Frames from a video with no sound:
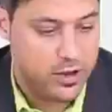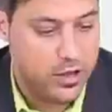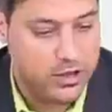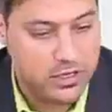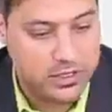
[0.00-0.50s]

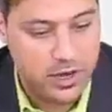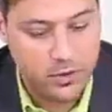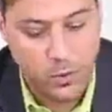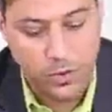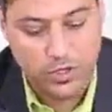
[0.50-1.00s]
can
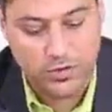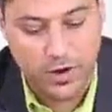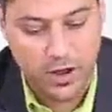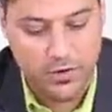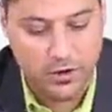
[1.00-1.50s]
decide which
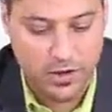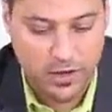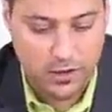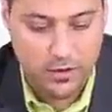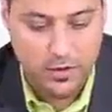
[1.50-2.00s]
5 I
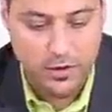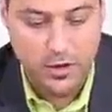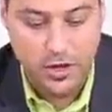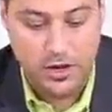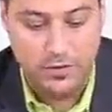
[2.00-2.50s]
take.
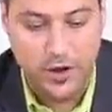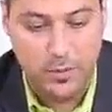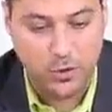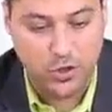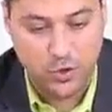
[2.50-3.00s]
And if
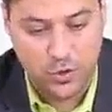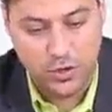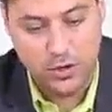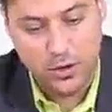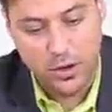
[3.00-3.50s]
I'm not
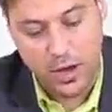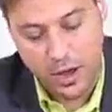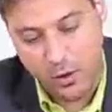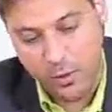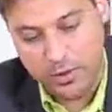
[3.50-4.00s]
sure,
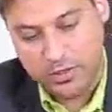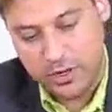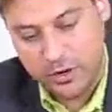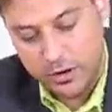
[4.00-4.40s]
I always can